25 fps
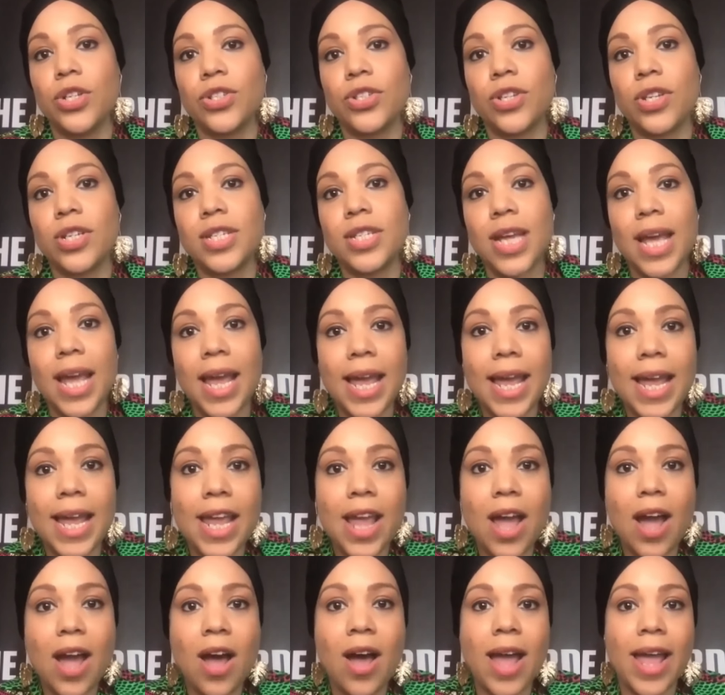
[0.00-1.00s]

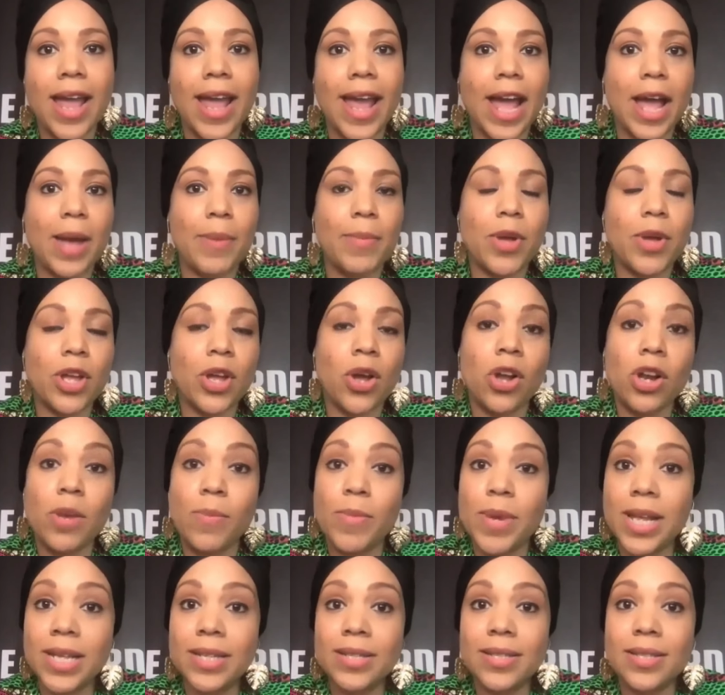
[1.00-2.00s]
Today, I am a
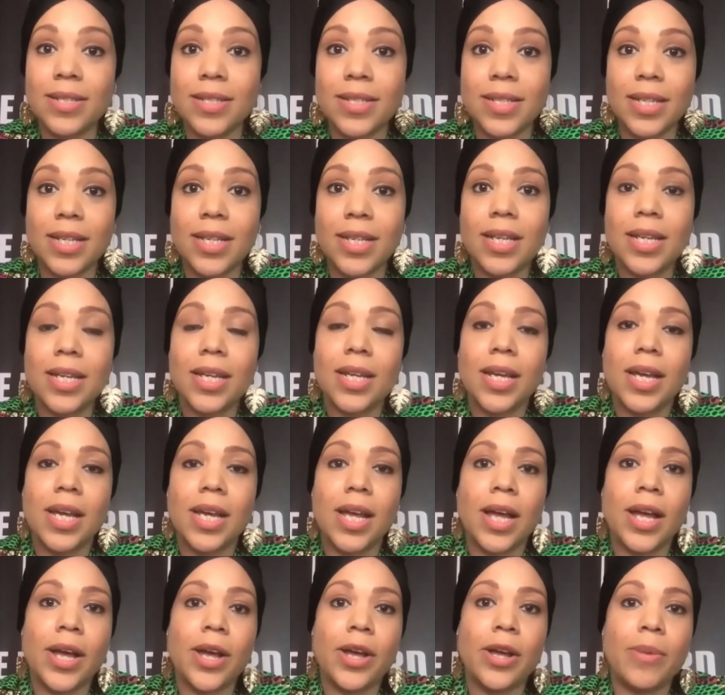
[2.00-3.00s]
columnist,
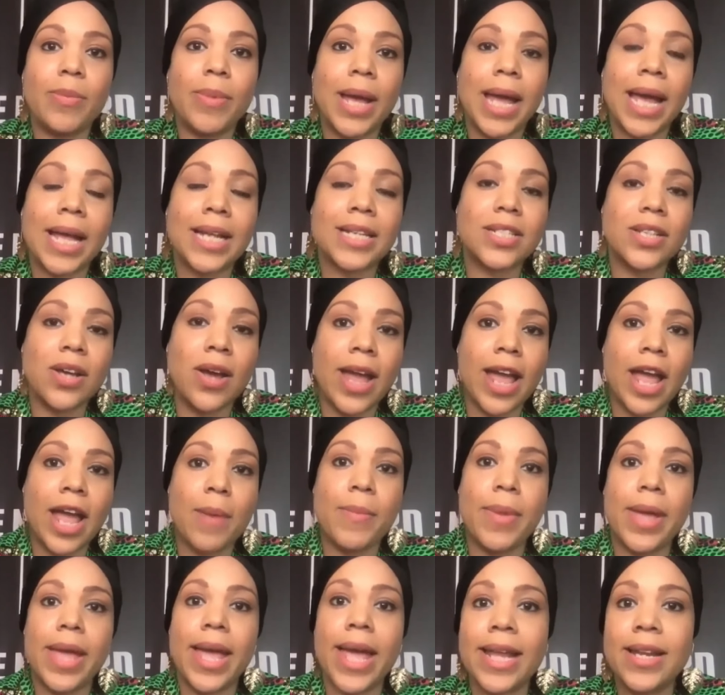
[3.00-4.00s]
and I
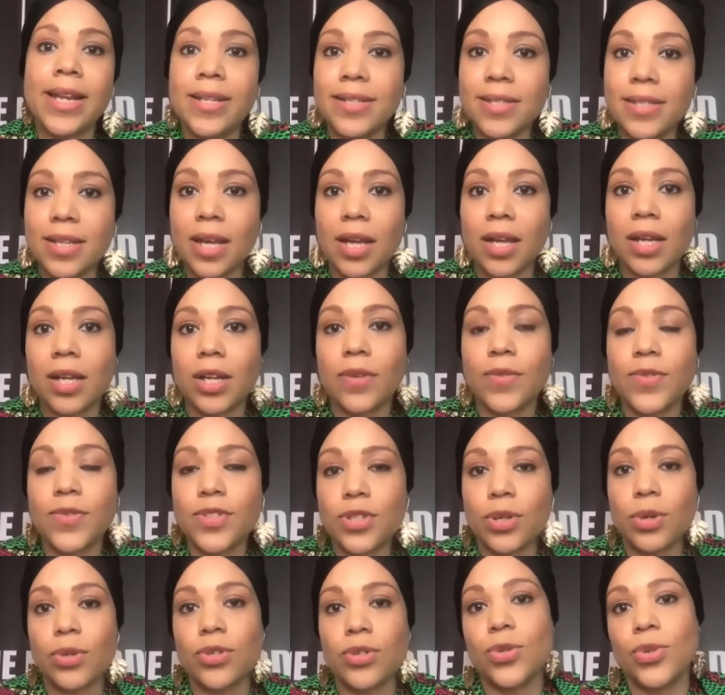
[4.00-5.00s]
am editor of
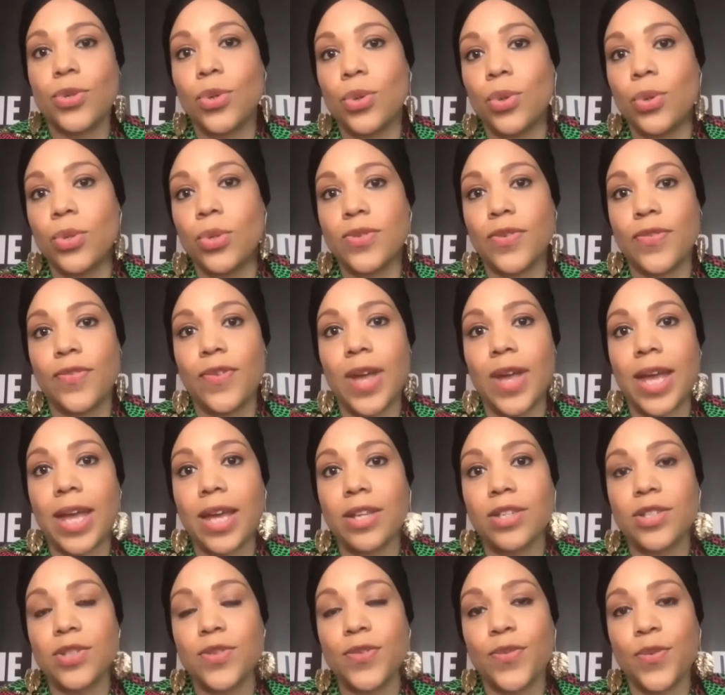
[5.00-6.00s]
social cause
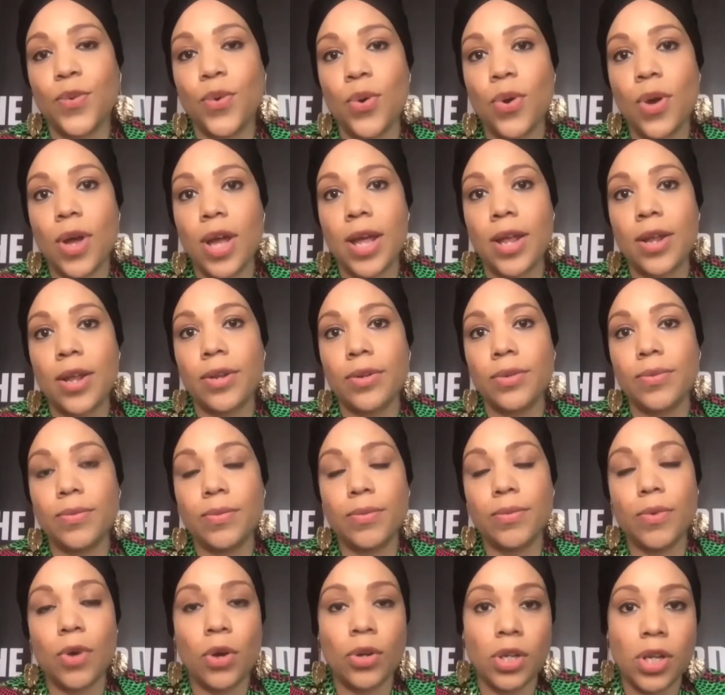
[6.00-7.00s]
affairs for
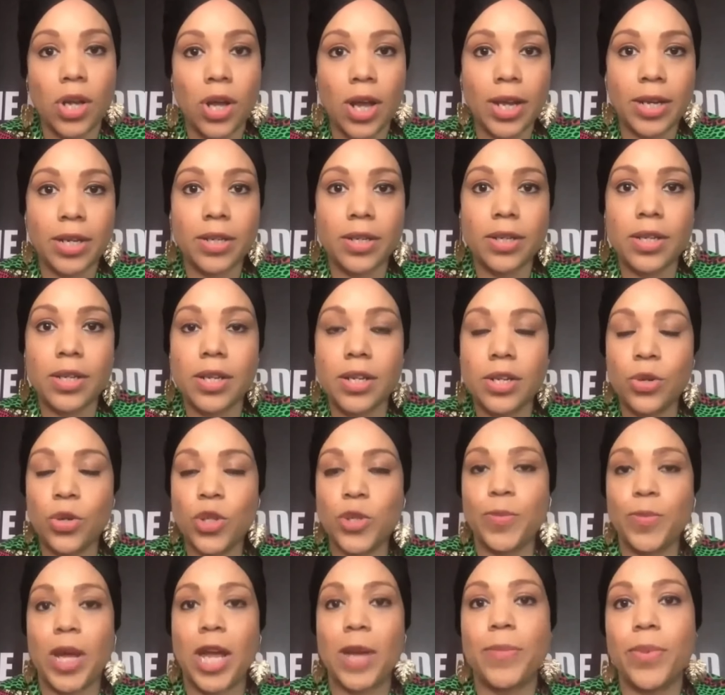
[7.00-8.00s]
an online
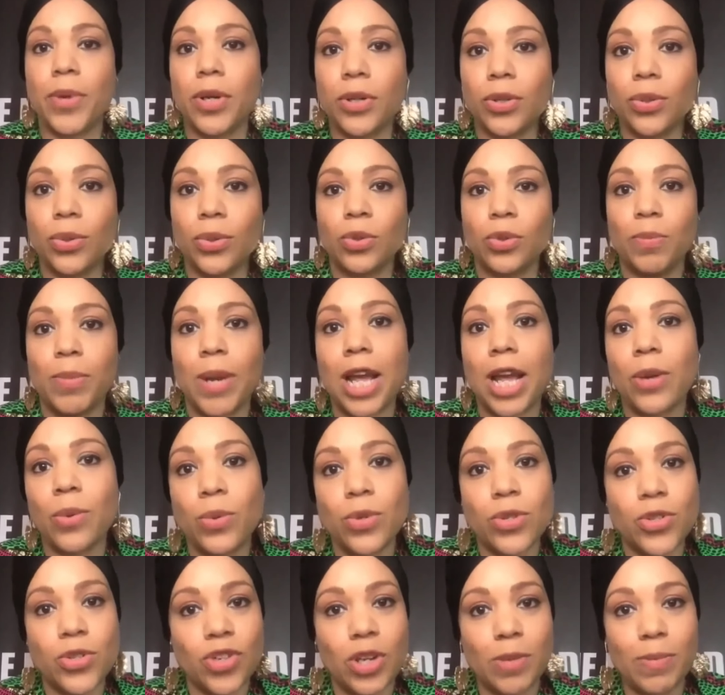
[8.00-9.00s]
newspaper called
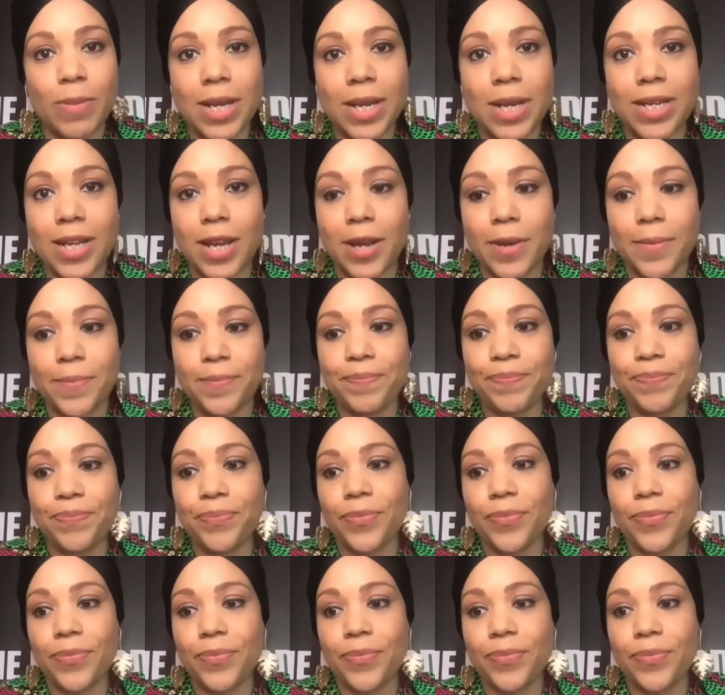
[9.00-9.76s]
Black Wall Street Media.